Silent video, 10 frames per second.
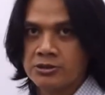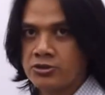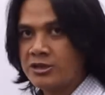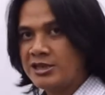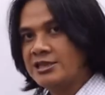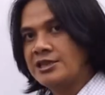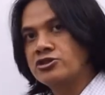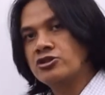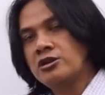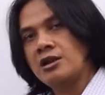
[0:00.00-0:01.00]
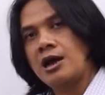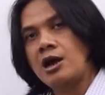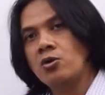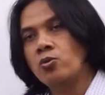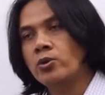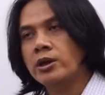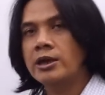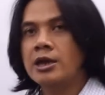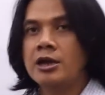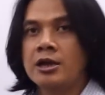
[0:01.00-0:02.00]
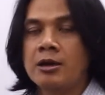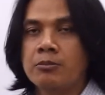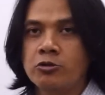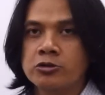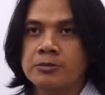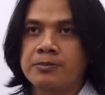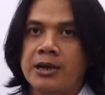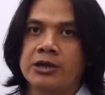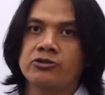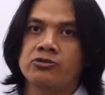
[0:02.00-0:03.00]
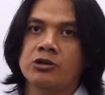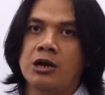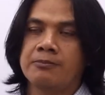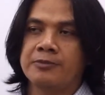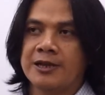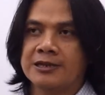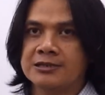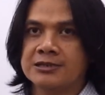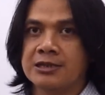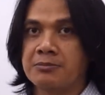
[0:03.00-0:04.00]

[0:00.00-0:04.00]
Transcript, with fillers: So this is in general how we multiply two complex